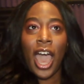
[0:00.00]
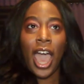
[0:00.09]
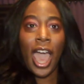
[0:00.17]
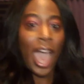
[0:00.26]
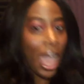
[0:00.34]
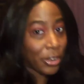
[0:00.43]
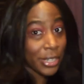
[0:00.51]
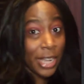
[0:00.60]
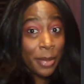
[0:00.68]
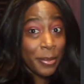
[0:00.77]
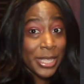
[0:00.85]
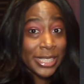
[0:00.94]
How did
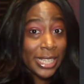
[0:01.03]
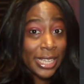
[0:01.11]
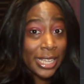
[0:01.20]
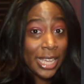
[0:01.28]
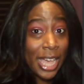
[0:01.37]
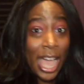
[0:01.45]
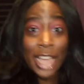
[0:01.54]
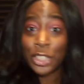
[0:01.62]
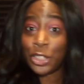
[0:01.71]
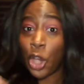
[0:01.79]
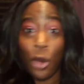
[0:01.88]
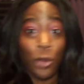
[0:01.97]
I miss it? I
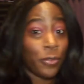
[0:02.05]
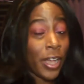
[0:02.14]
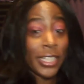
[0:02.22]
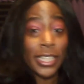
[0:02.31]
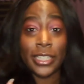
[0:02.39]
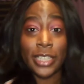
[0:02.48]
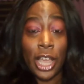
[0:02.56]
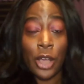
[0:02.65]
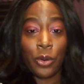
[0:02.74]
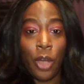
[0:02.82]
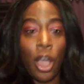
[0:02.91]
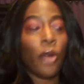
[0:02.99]
don't fucking
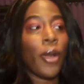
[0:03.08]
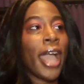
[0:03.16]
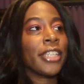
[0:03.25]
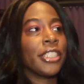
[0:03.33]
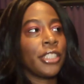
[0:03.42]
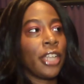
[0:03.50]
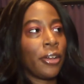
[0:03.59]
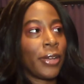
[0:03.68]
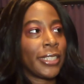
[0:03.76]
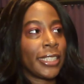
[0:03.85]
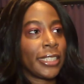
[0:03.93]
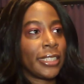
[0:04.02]
know. Oh, actually, no, I
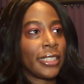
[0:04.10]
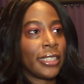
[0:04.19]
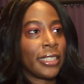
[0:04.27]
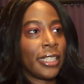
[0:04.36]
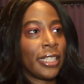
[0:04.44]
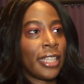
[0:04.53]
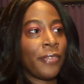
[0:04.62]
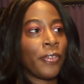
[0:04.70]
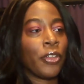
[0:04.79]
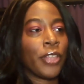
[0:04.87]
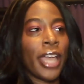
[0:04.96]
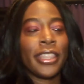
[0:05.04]
didn't.
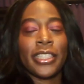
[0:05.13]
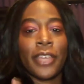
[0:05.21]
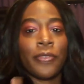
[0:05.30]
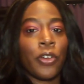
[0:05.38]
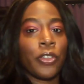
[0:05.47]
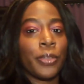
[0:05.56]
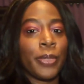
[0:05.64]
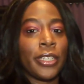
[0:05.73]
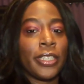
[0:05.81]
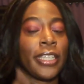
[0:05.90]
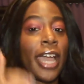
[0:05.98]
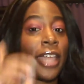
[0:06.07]
I think they've only
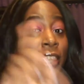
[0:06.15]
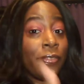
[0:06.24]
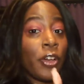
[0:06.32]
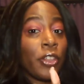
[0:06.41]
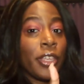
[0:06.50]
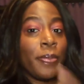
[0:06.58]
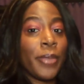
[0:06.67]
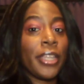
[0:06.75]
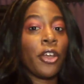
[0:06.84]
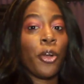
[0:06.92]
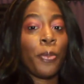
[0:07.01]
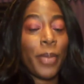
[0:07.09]

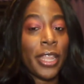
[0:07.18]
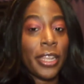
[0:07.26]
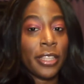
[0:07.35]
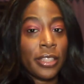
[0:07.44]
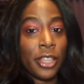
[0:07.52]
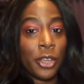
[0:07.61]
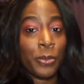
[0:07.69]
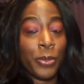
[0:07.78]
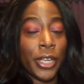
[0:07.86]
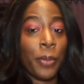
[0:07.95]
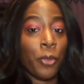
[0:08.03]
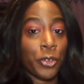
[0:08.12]
been open, their
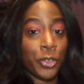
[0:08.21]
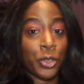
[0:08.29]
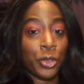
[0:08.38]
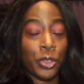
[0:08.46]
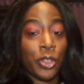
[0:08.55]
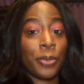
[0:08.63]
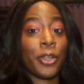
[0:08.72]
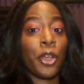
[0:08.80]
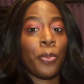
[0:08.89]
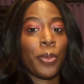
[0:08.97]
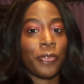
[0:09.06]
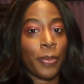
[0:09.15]
brick and mortar store's only been
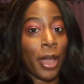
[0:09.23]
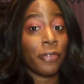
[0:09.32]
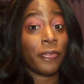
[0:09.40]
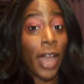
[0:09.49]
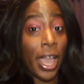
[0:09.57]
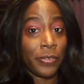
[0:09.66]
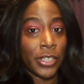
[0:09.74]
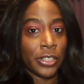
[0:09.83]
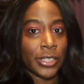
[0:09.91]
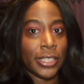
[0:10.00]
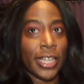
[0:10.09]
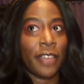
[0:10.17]
open for about 5
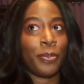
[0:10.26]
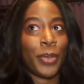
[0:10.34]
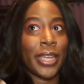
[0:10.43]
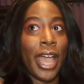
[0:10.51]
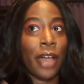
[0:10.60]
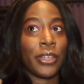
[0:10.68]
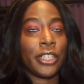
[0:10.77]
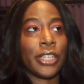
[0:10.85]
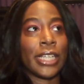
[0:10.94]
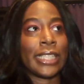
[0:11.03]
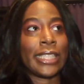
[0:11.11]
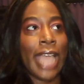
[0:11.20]
years, and I've been out here
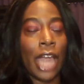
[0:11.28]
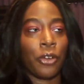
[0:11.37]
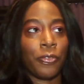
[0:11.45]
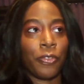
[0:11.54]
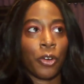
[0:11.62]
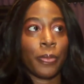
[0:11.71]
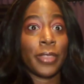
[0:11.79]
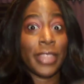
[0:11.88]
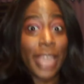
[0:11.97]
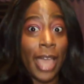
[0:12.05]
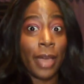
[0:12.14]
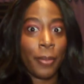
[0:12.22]
in Seattle for
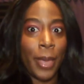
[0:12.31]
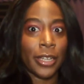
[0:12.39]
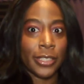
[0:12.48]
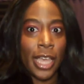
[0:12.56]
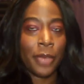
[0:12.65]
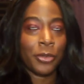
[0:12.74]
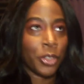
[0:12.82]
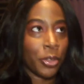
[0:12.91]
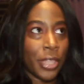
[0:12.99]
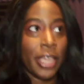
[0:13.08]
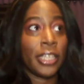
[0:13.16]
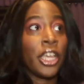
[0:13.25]
that amount of time. So
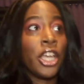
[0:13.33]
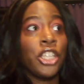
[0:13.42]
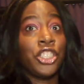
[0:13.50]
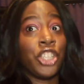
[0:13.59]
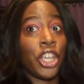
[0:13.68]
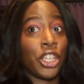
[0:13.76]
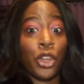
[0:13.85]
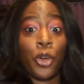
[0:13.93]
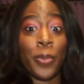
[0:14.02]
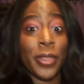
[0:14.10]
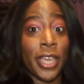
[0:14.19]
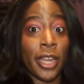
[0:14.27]
they just
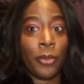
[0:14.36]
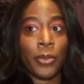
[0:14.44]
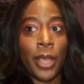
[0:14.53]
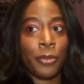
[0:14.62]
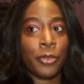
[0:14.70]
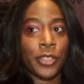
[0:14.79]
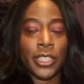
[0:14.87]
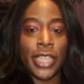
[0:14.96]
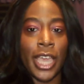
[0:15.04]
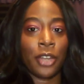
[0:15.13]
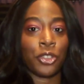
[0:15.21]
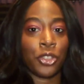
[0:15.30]
opened that up when I moved to
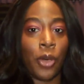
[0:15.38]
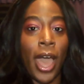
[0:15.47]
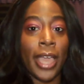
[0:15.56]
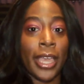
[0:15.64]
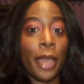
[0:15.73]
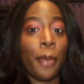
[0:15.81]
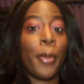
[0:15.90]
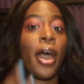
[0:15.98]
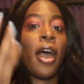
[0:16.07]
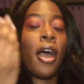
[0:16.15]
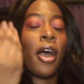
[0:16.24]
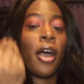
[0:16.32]
Seattle, so I am
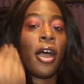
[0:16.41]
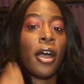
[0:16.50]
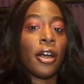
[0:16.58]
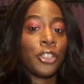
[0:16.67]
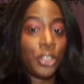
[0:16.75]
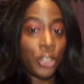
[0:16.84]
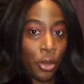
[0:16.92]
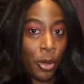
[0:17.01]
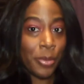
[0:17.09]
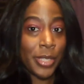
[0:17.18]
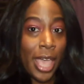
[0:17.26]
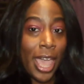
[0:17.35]
so
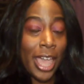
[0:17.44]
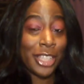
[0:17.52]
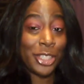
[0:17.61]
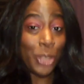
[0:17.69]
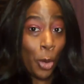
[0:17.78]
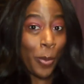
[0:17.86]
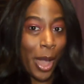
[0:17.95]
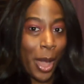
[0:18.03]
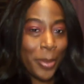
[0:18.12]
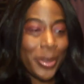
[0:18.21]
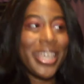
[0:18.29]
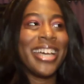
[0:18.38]
upset and so
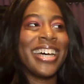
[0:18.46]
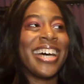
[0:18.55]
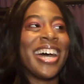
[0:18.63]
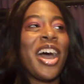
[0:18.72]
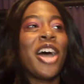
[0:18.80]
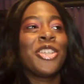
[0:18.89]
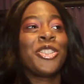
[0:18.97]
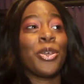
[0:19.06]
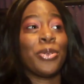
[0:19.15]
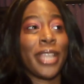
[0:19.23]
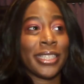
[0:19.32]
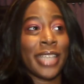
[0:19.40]
bummed.
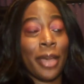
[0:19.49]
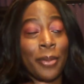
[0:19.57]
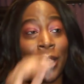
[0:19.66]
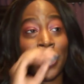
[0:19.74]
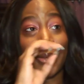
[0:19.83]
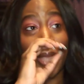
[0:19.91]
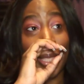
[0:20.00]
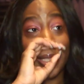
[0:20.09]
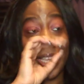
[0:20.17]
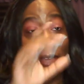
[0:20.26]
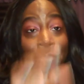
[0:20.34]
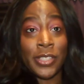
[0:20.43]
So next time I go to
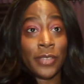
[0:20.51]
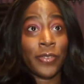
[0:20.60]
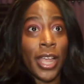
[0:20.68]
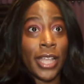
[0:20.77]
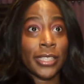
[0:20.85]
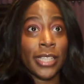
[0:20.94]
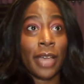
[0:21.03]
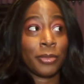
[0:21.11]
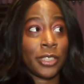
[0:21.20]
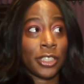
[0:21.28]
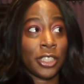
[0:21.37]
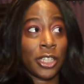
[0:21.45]
LA and visit friends,
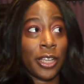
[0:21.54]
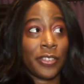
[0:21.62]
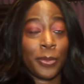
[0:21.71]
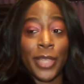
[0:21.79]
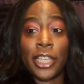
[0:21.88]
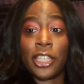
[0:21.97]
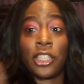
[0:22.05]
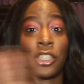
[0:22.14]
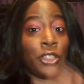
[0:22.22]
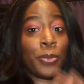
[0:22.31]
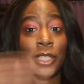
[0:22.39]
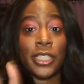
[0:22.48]
I'm just gonna have to be like,
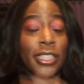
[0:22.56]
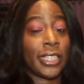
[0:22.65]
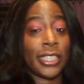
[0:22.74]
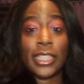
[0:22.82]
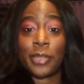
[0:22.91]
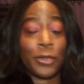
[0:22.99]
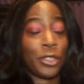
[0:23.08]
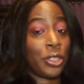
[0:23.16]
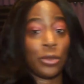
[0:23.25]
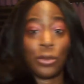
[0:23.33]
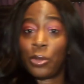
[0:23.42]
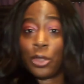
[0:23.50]
you bitches need to take me
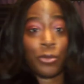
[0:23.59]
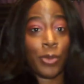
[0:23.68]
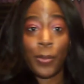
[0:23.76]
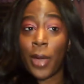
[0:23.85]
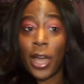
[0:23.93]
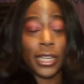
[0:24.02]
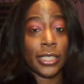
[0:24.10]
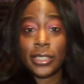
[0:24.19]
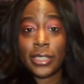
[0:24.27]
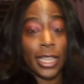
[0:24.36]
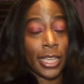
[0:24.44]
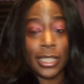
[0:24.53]
to the Ripped
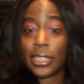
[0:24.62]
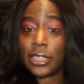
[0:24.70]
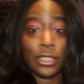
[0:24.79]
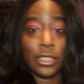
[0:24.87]
Bodice, like,